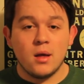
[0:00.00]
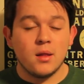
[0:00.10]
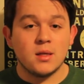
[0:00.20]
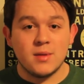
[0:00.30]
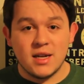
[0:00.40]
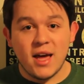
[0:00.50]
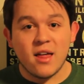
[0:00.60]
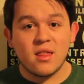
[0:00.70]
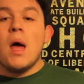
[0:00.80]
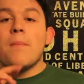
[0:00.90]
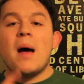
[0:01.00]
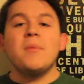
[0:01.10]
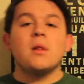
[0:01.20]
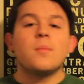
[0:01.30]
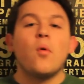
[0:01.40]
There's been a death.
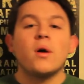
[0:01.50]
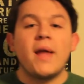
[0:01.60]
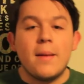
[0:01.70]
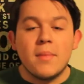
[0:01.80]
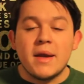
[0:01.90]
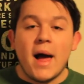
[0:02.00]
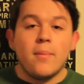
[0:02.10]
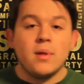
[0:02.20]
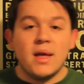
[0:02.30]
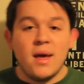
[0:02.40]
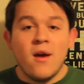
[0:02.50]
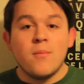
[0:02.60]
Popular board game Monopoly,